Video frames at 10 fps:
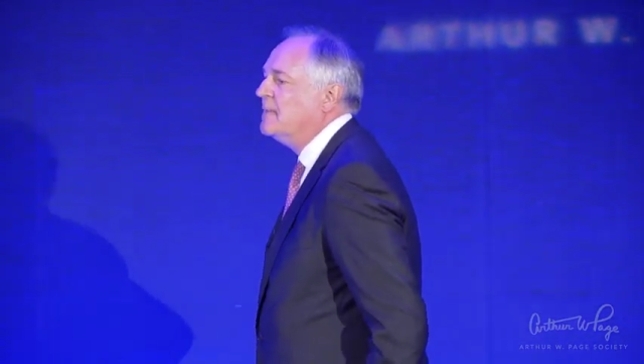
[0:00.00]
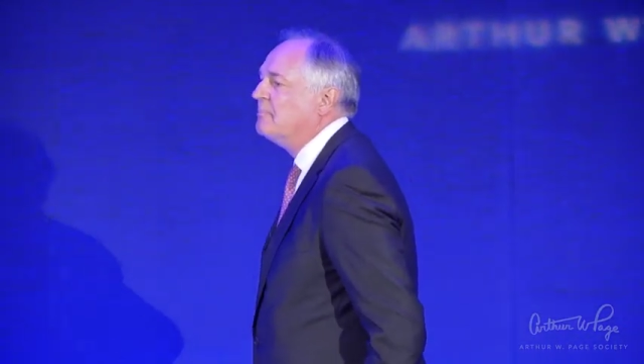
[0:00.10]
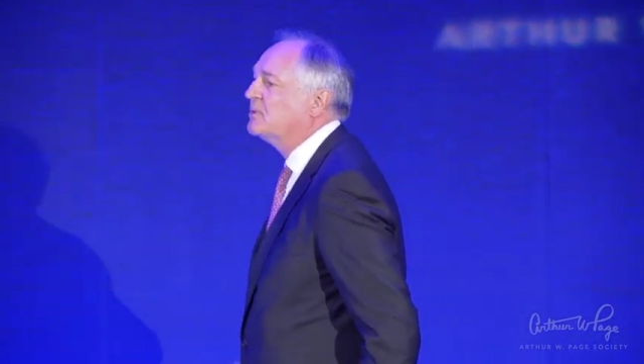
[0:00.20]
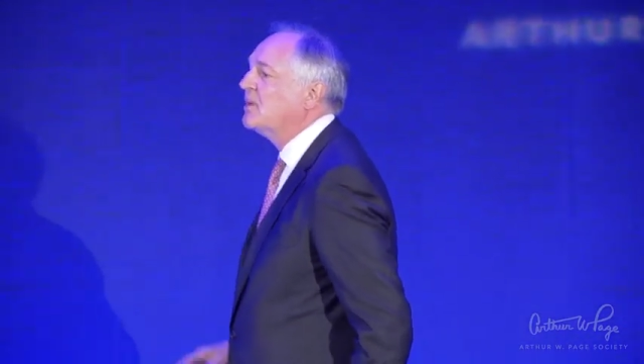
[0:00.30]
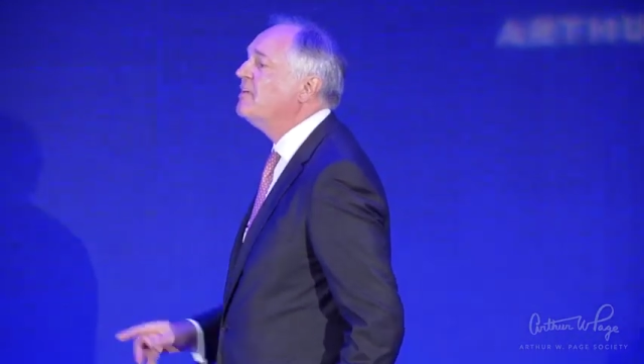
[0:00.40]

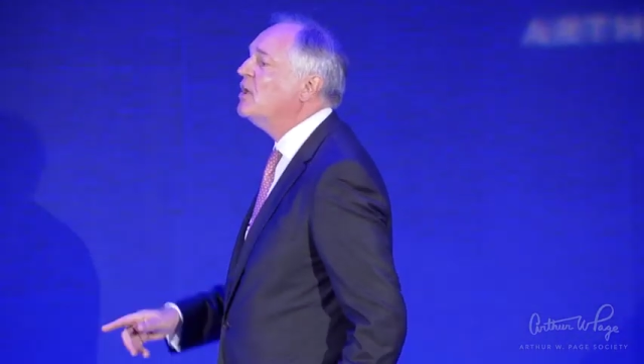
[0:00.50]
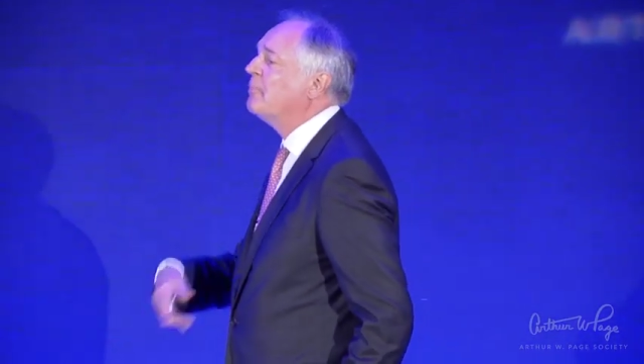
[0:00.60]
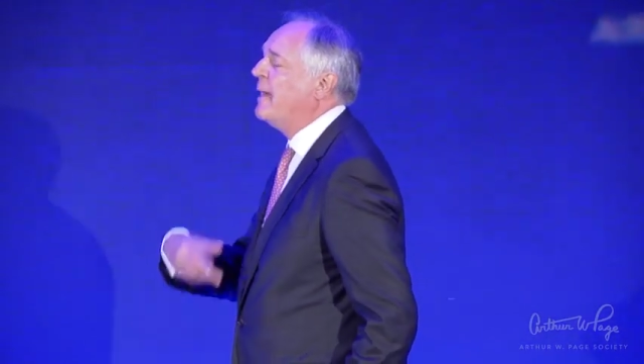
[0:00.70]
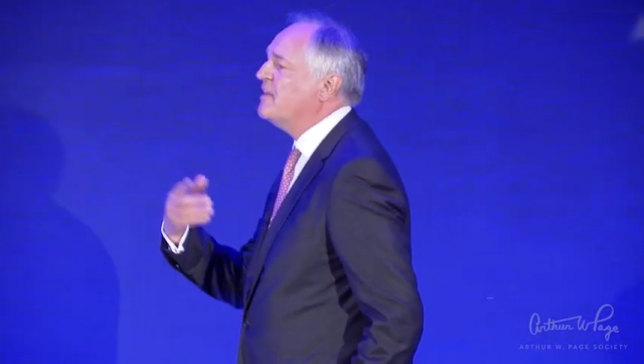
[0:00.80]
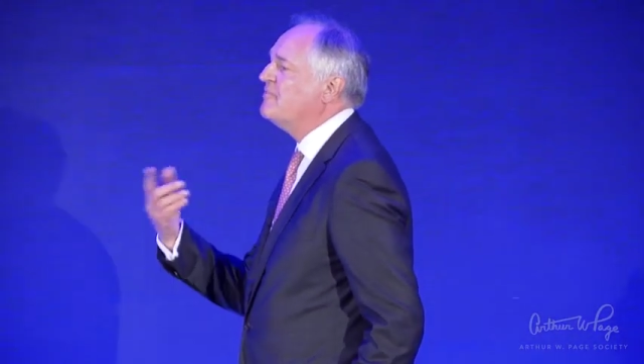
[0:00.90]
But the real
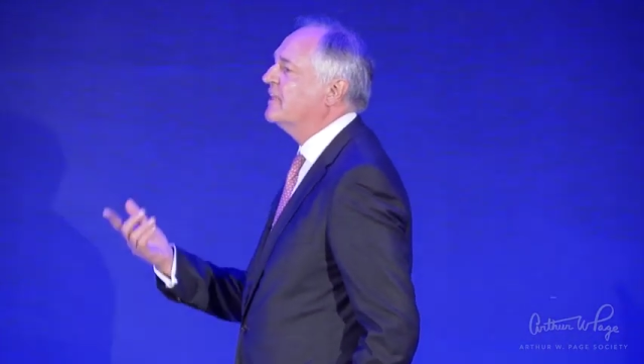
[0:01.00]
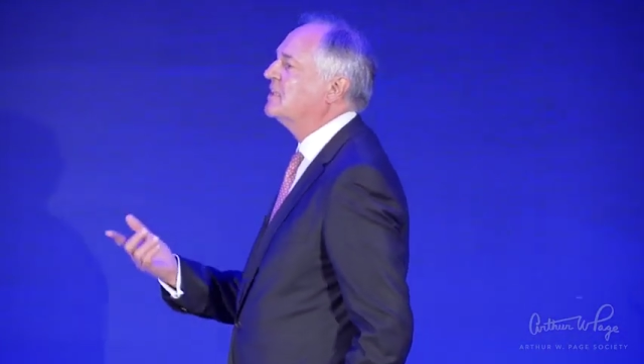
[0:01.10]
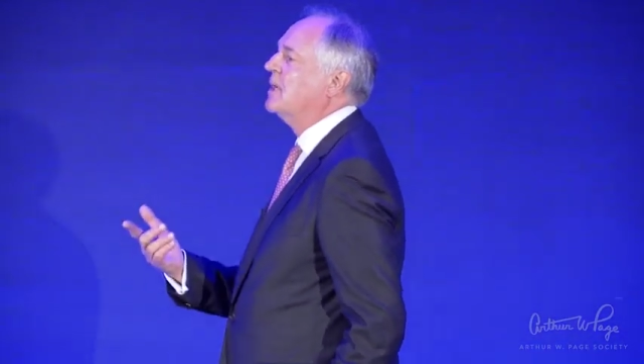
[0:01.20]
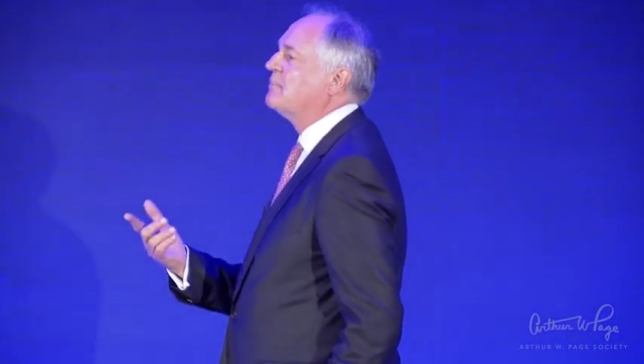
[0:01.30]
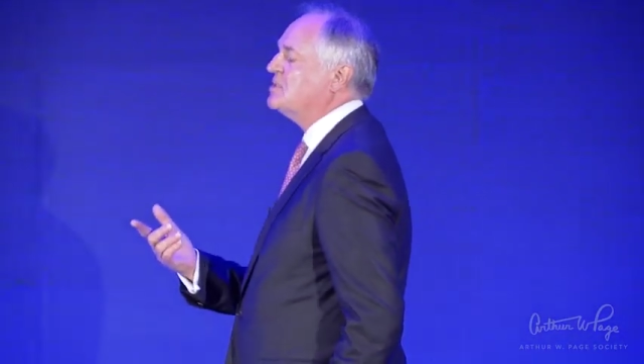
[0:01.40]
benefit
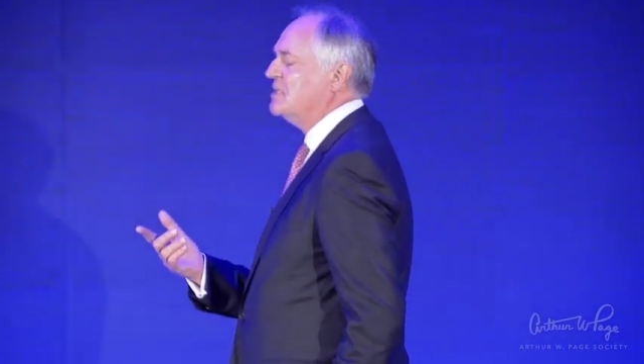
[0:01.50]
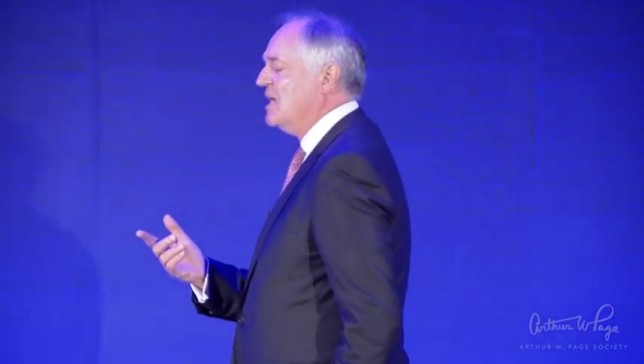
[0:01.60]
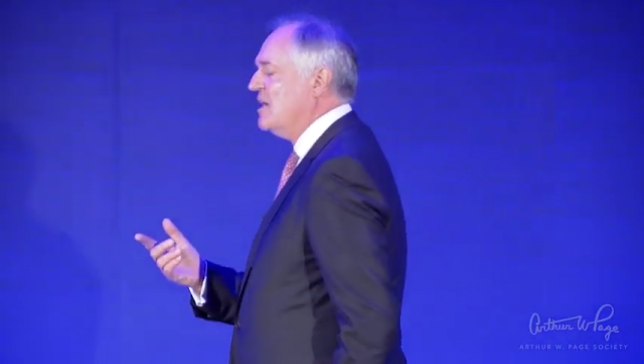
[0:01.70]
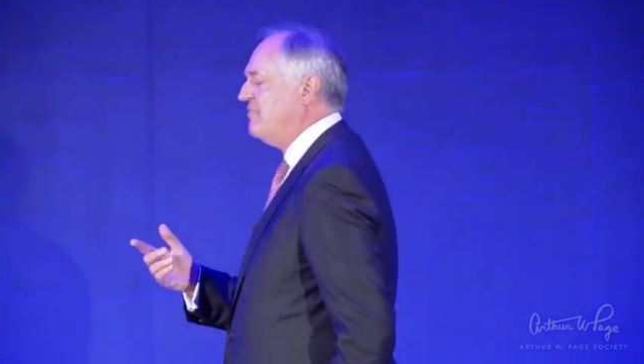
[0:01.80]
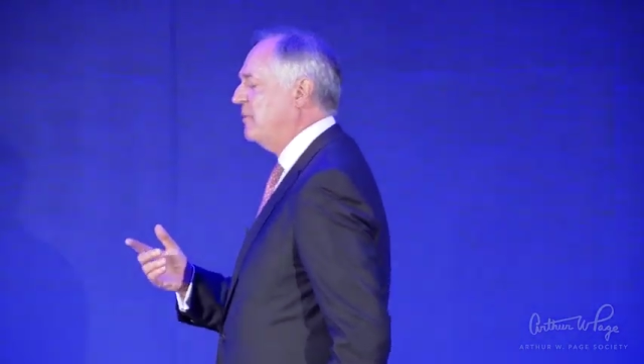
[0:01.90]
comes
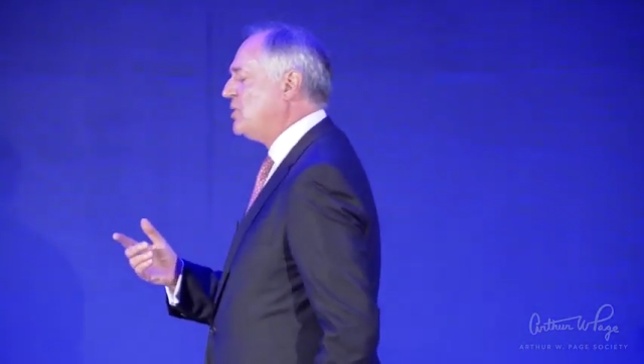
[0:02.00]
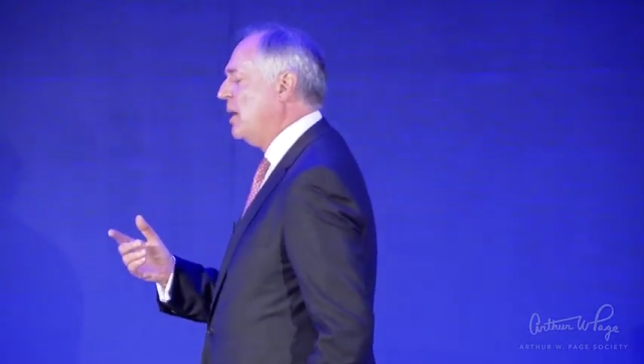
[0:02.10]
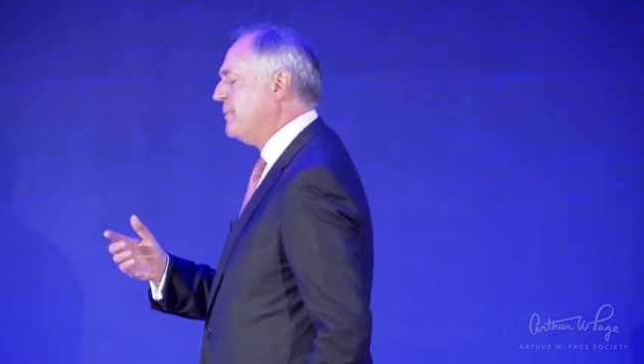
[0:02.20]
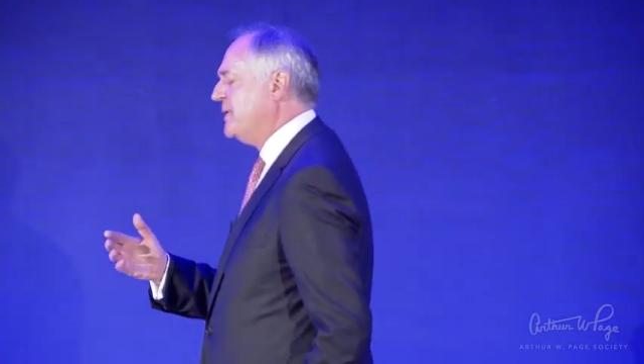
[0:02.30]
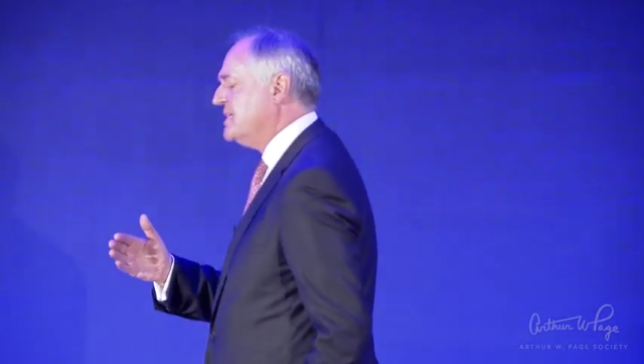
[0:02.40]
from
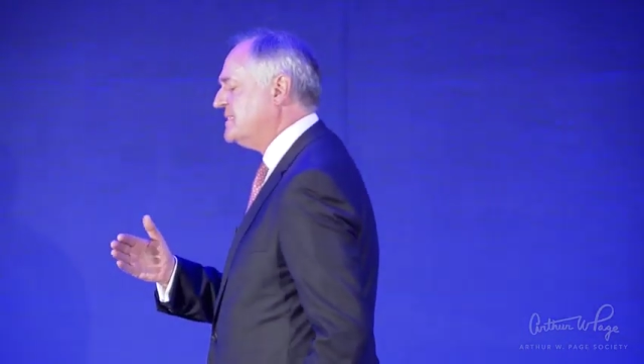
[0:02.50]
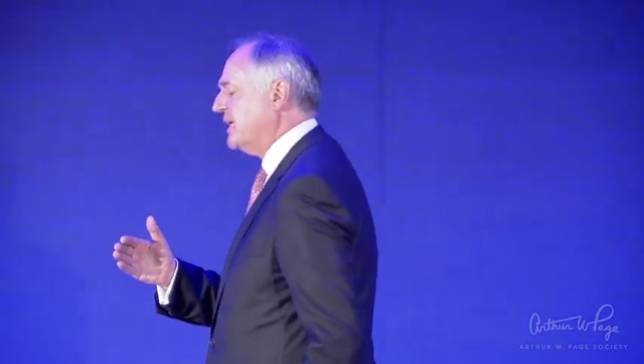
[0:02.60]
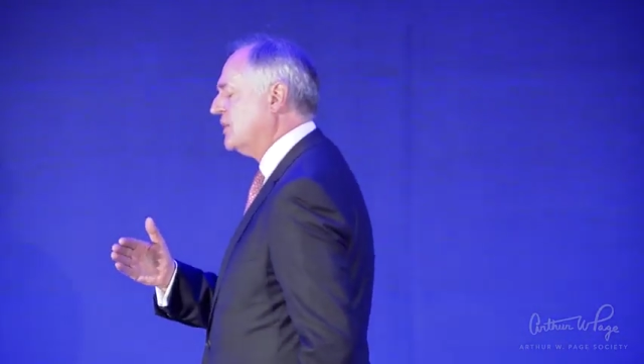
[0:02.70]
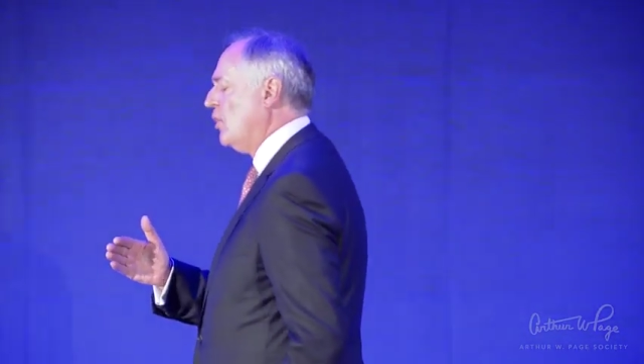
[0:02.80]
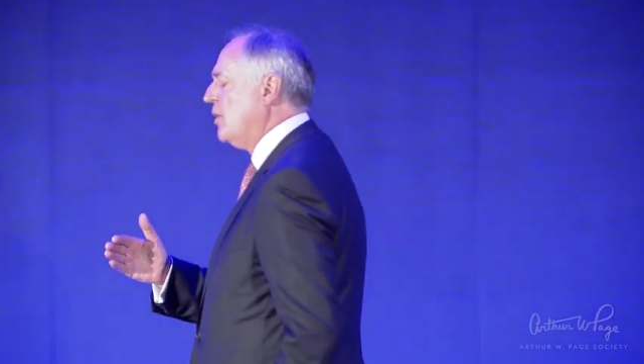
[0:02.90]
companies
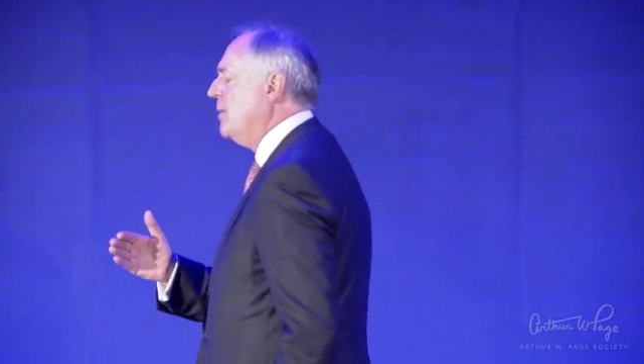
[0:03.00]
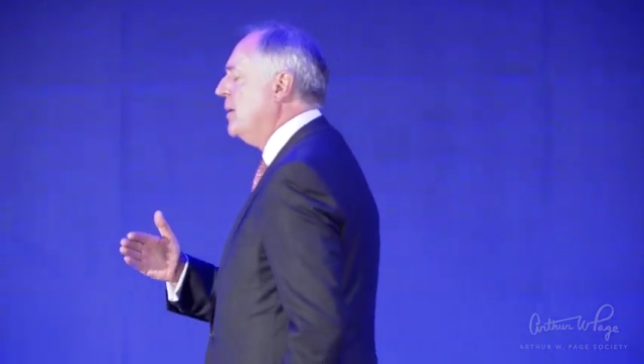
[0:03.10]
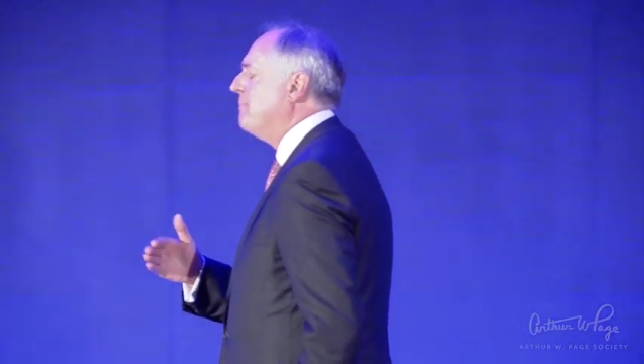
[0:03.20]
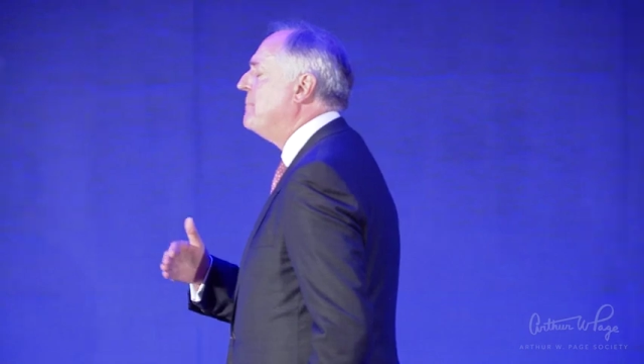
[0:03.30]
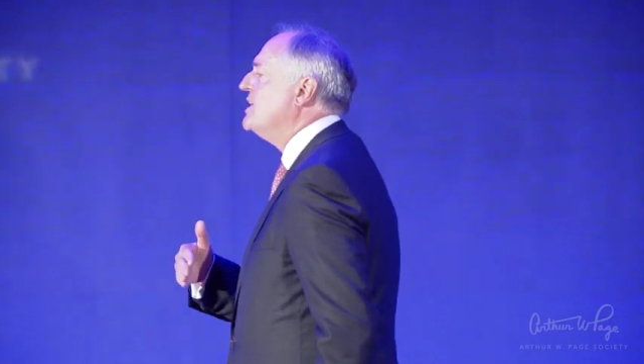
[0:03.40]
that
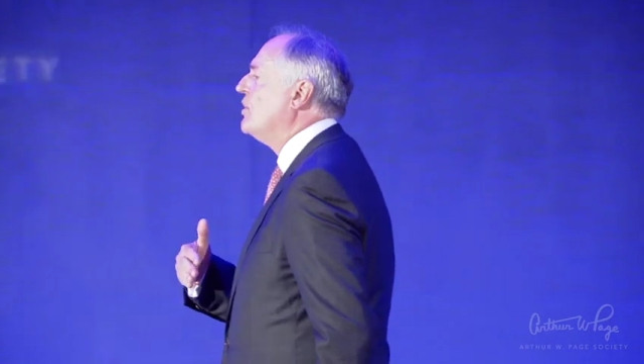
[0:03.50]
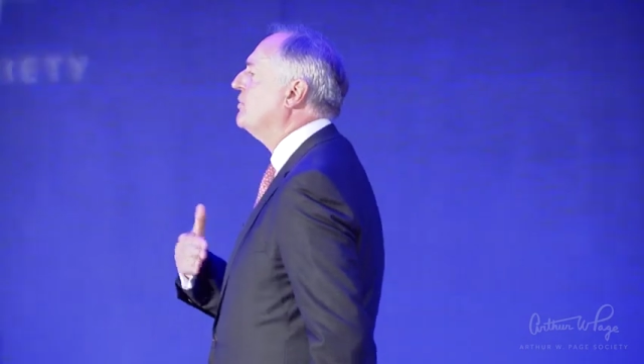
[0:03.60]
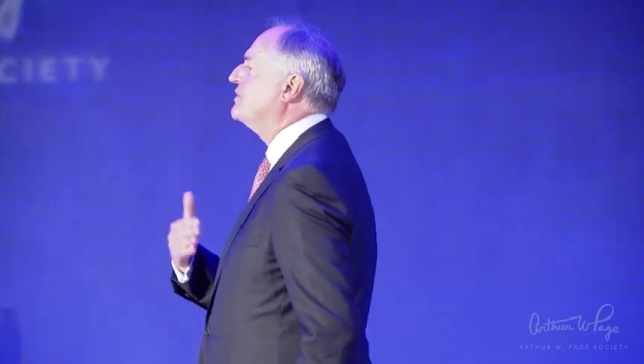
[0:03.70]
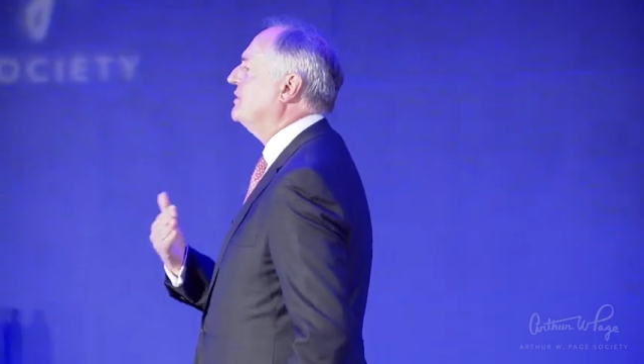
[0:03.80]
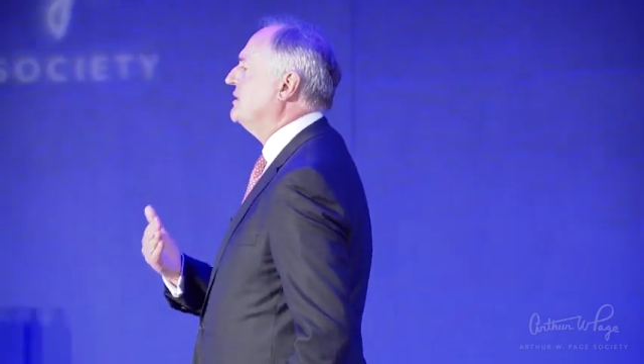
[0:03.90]
go
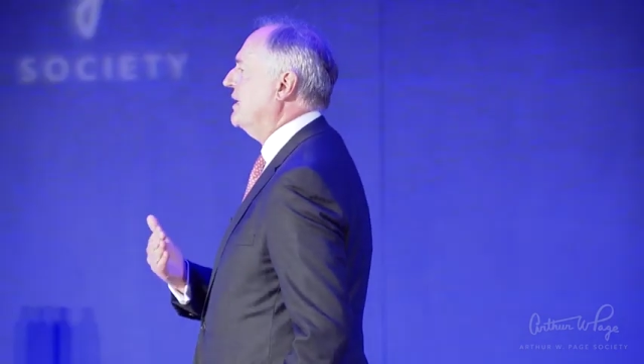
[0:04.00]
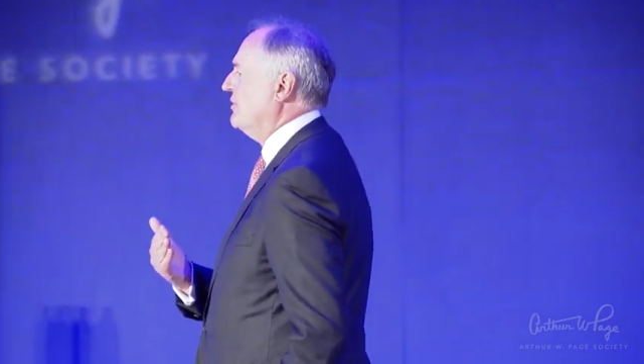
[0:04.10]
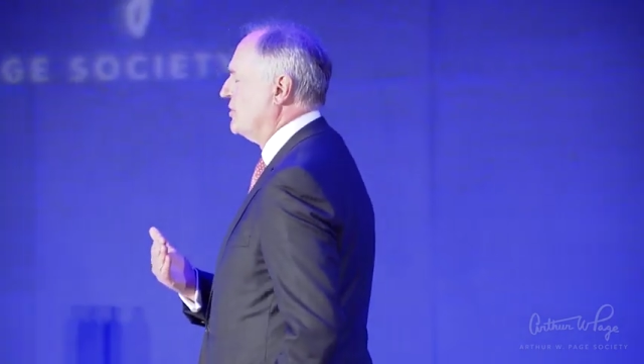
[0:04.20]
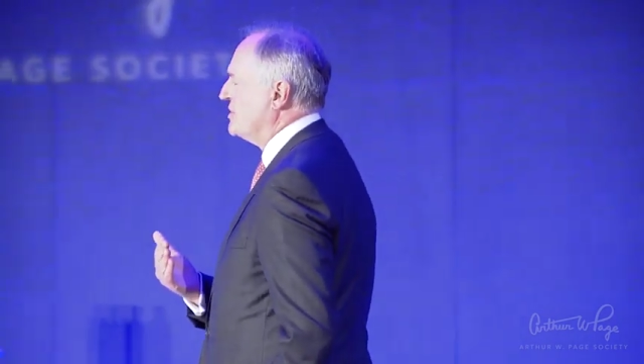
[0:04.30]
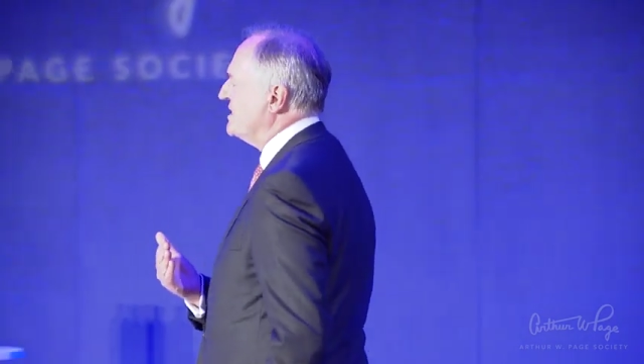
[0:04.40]
beyond their own